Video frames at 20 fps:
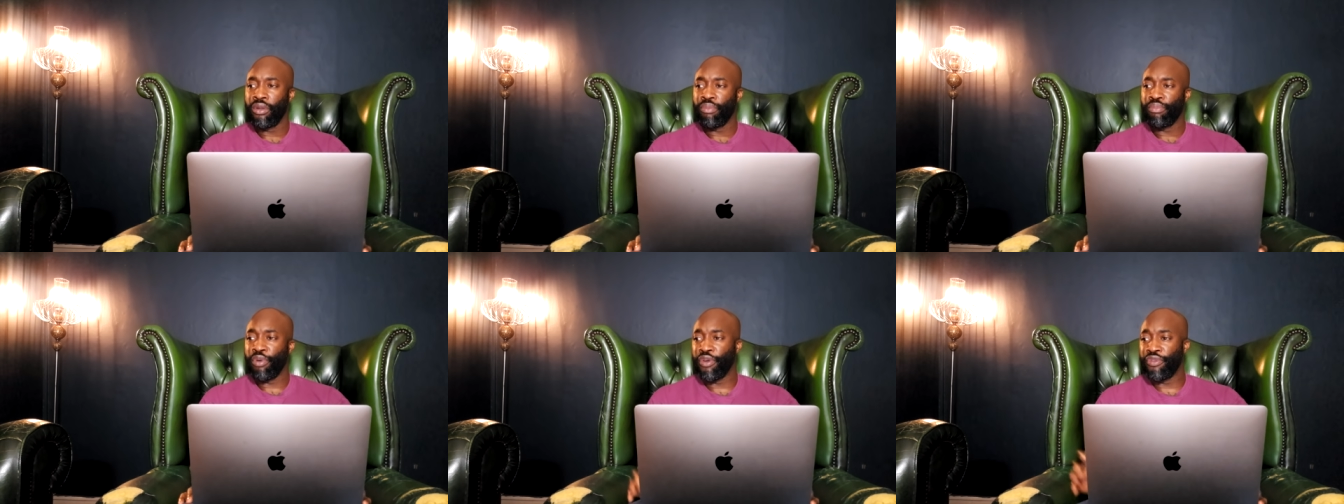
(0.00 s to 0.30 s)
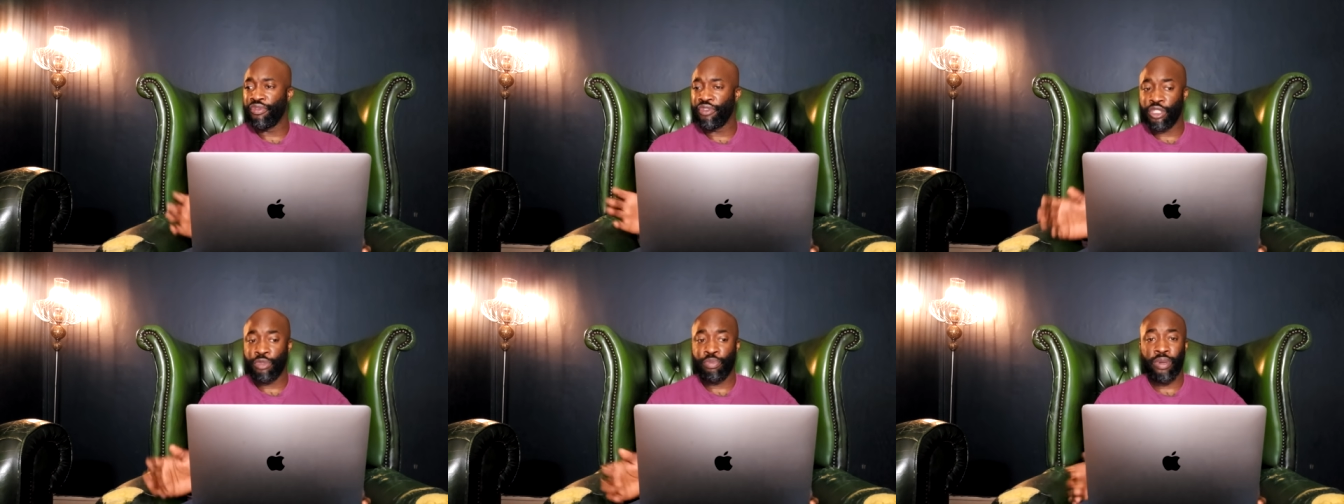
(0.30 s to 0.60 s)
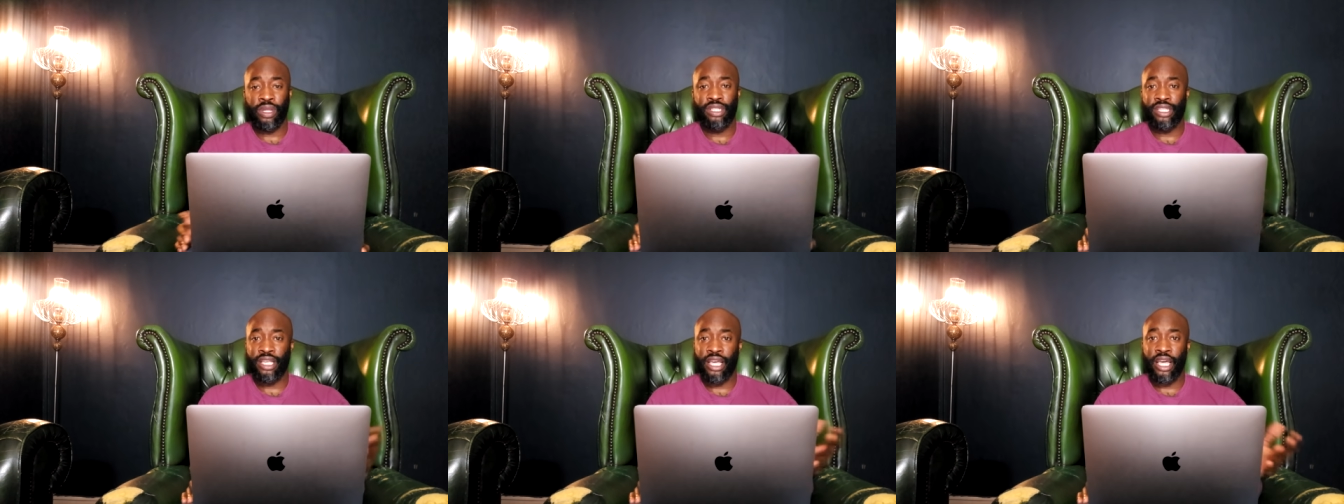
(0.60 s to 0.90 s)
both the
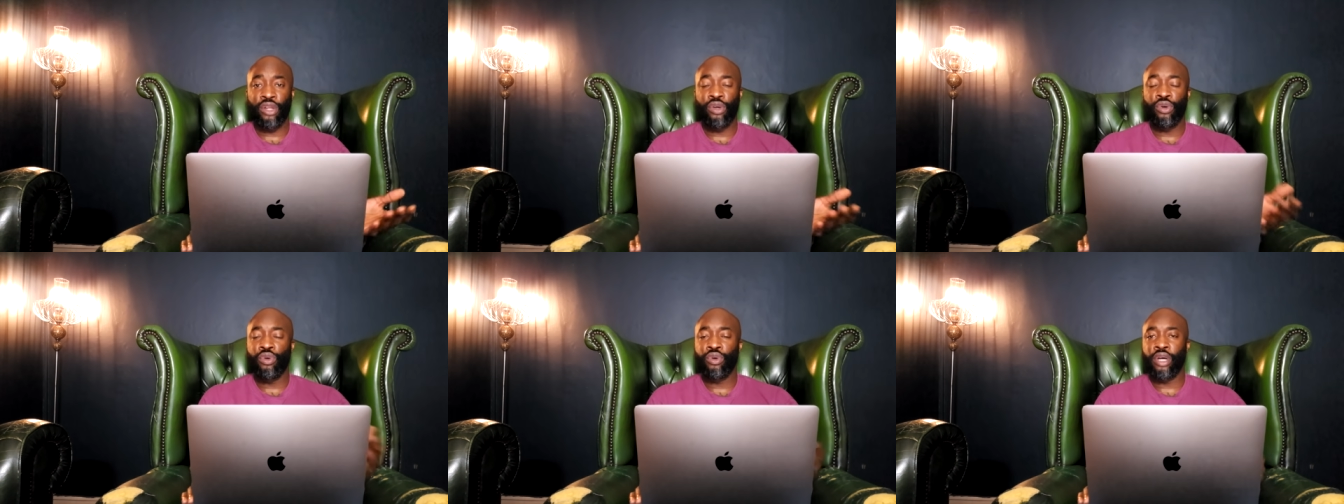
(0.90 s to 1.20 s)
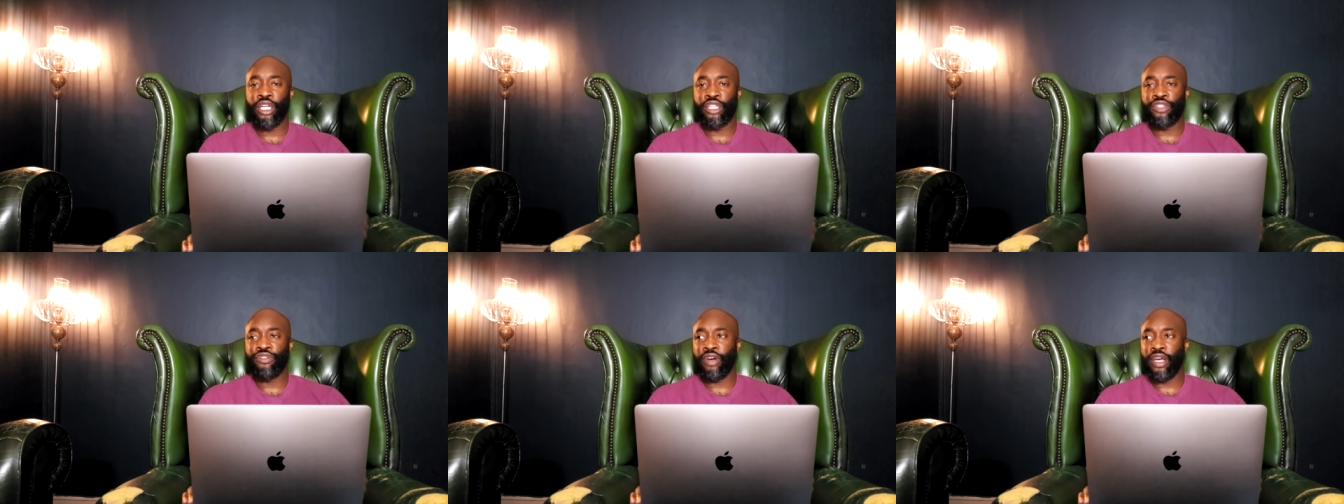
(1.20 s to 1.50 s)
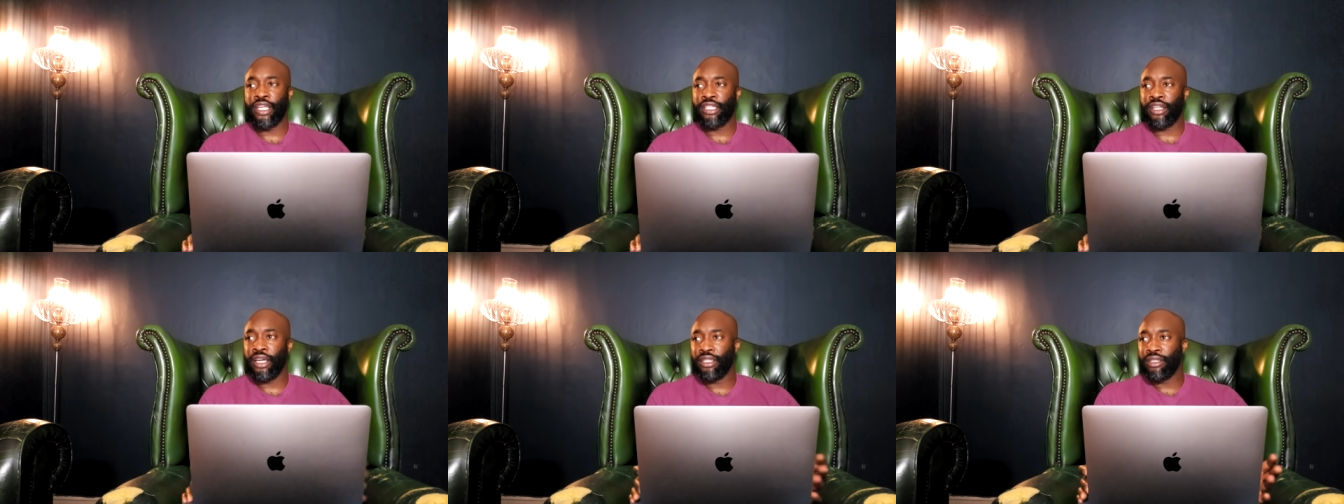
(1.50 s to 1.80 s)
Spence and Ugas
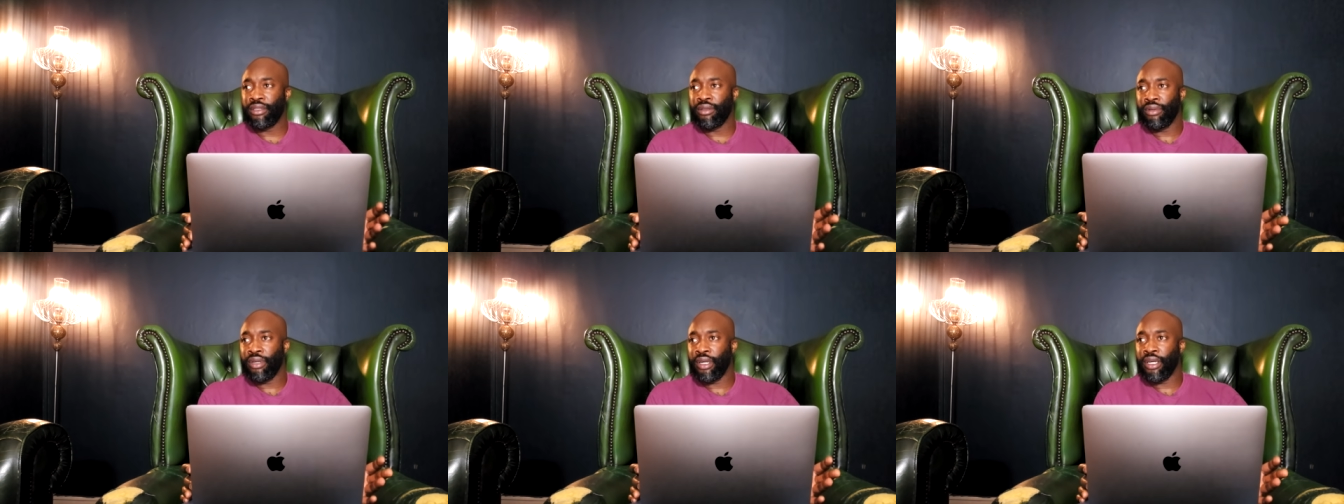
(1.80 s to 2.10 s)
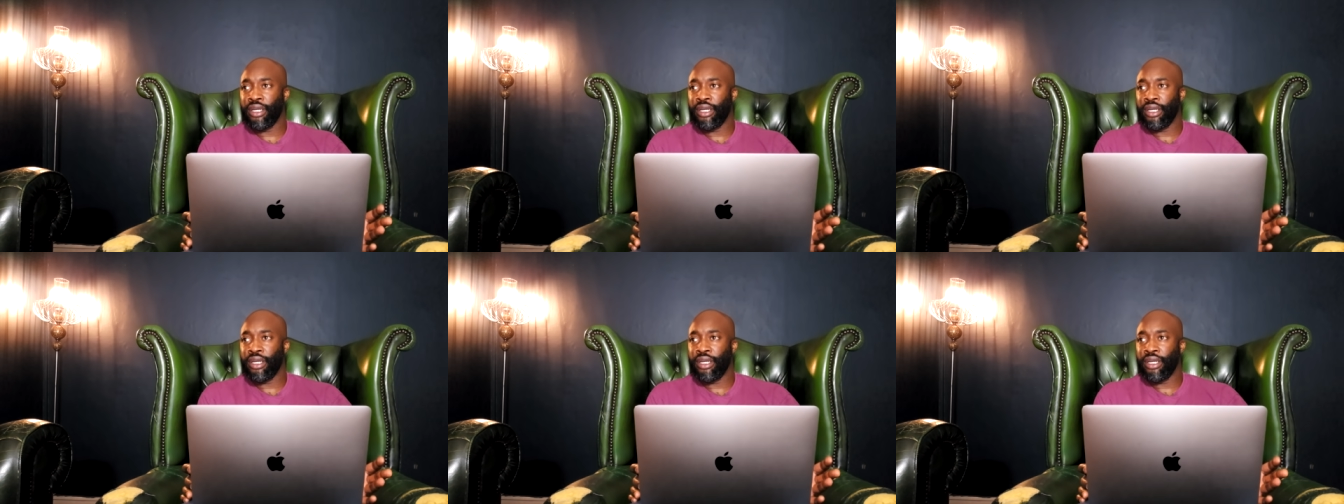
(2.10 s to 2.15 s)
fights. I don't.